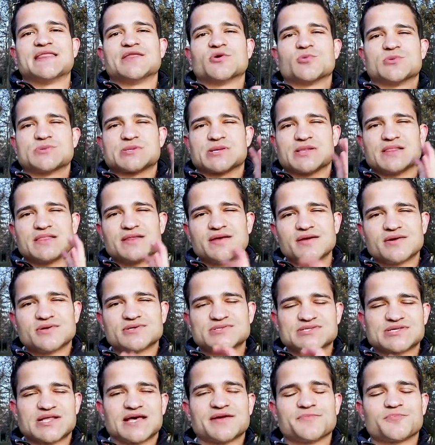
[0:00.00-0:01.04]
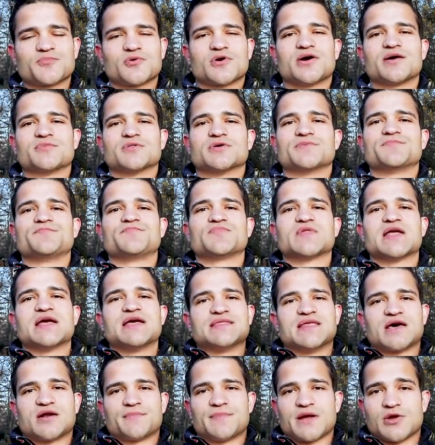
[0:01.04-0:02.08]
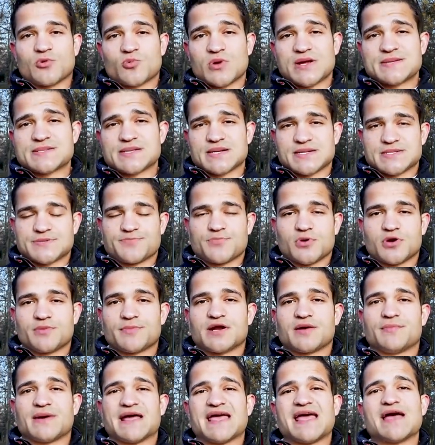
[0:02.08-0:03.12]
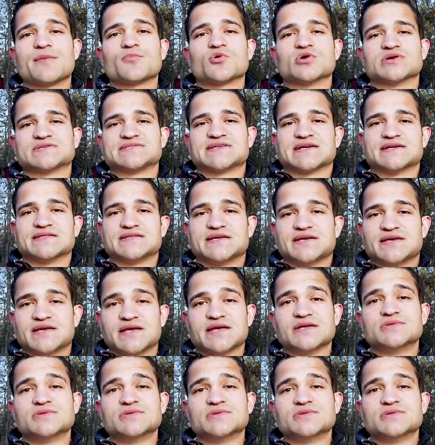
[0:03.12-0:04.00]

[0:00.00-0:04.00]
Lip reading: And there was a little slight problem that on my residence permit, on my Emirates ID